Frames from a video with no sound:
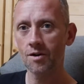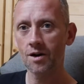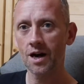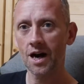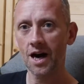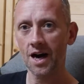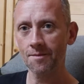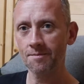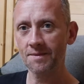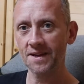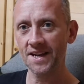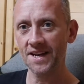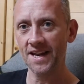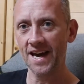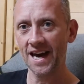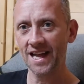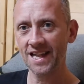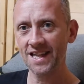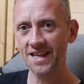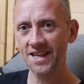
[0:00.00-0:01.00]
had me an
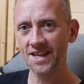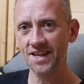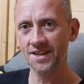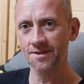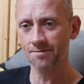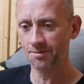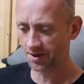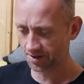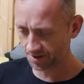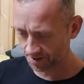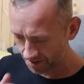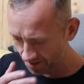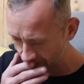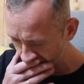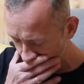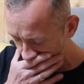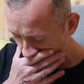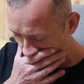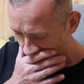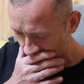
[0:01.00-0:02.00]
hour but,
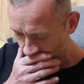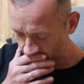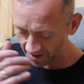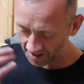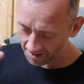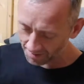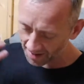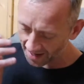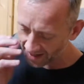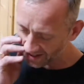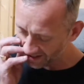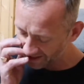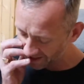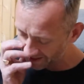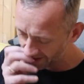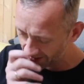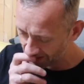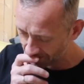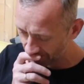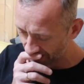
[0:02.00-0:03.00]
well, he might,
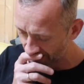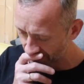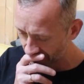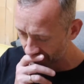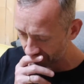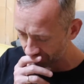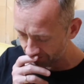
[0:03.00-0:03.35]
he might.